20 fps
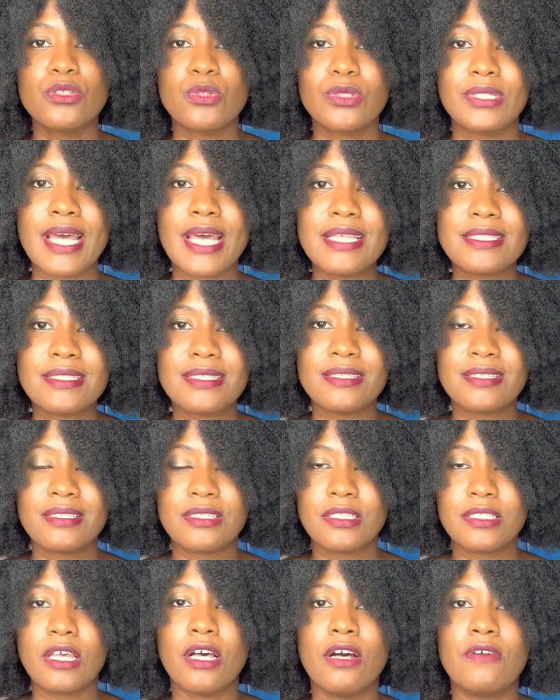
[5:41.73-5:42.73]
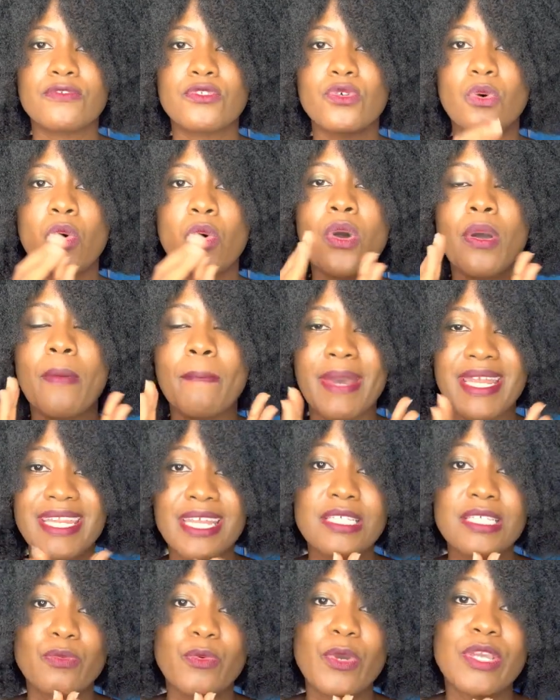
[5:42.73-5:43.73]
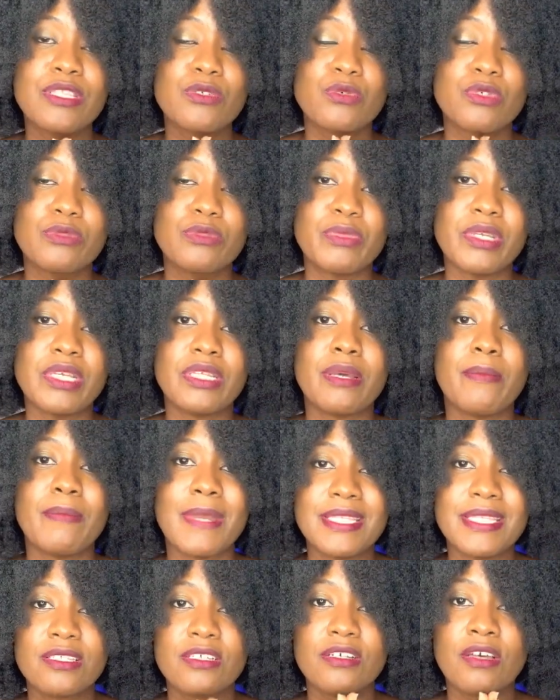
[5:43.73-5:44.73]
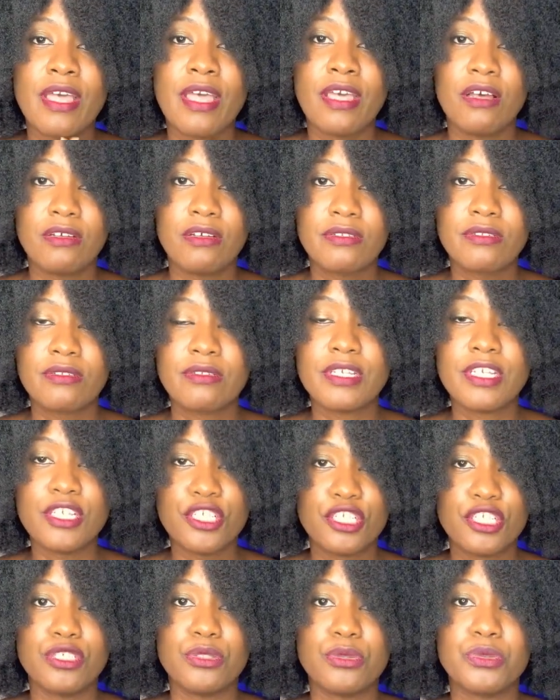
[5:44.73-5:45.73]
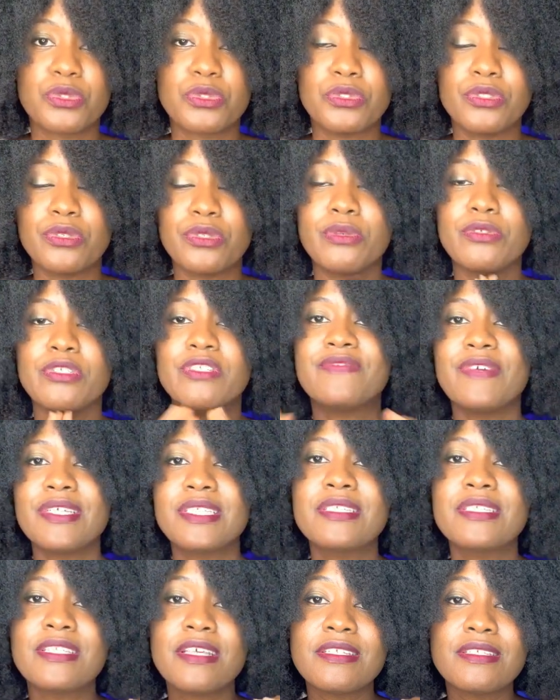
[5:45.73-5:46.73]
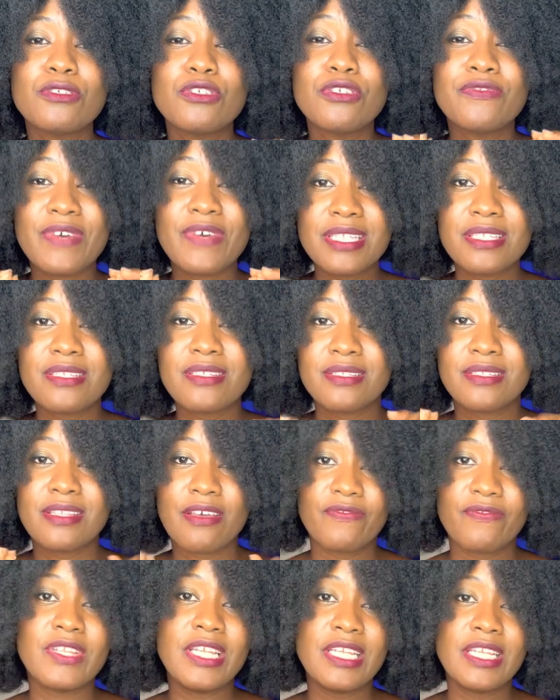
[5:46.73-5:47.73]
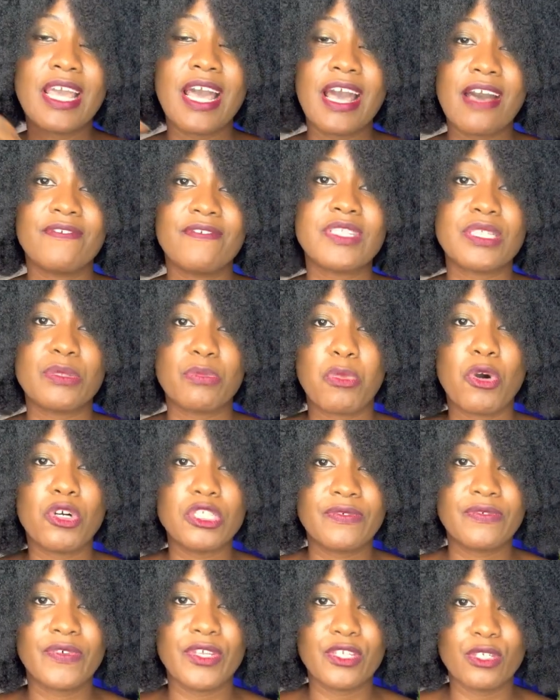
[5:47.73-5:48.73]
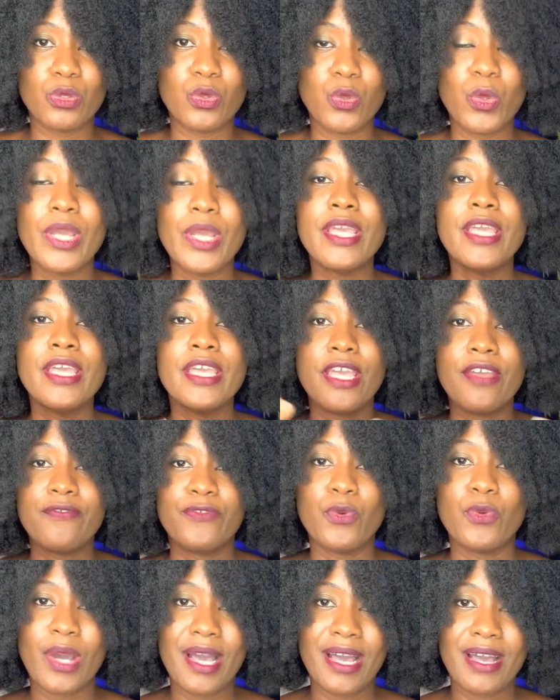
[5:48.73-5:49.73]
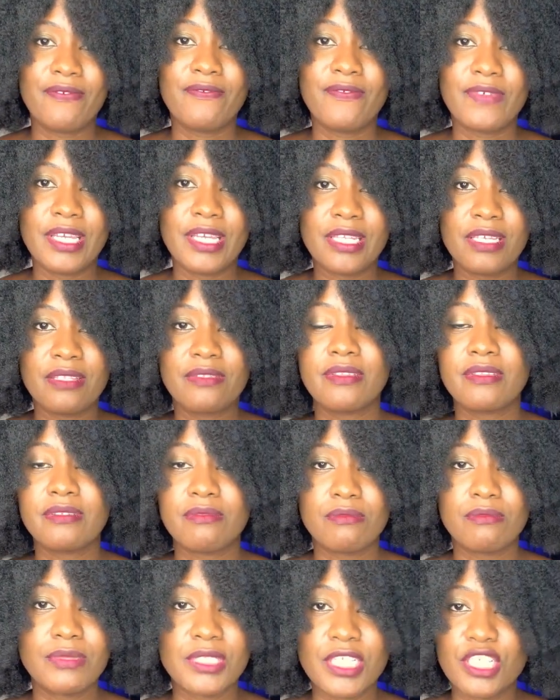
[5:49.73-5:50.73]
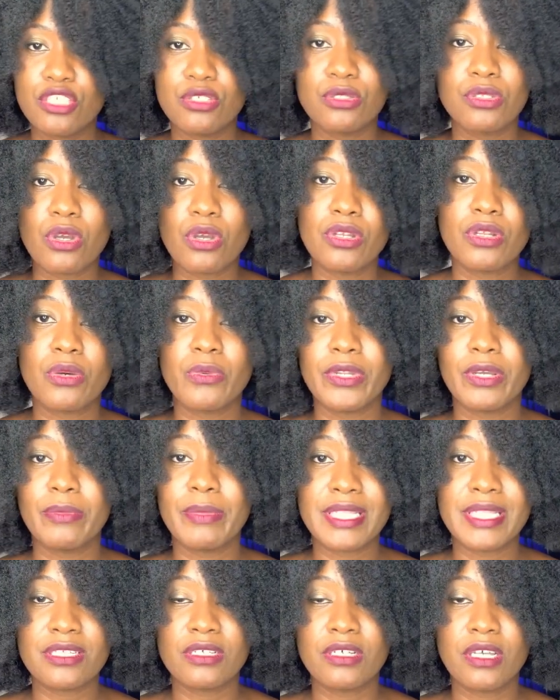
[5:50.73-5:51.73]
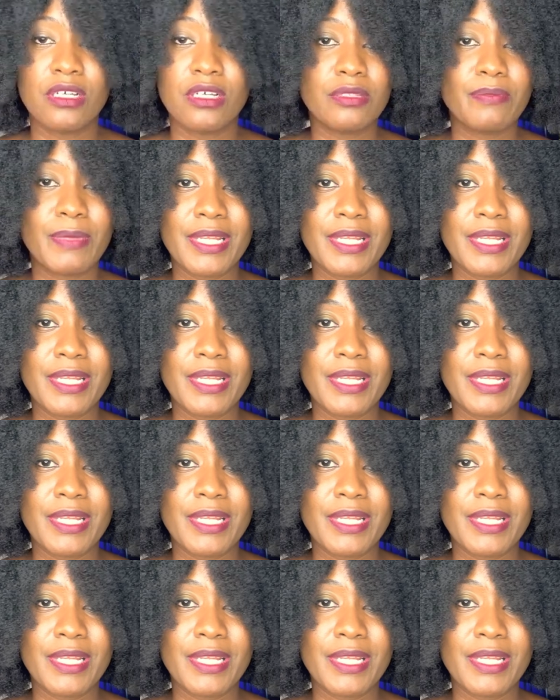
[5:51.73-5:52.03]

So that in itself. So my next point would be the mental health issues. You know, universities definitely have support for you if you have any issues going on with your mental health.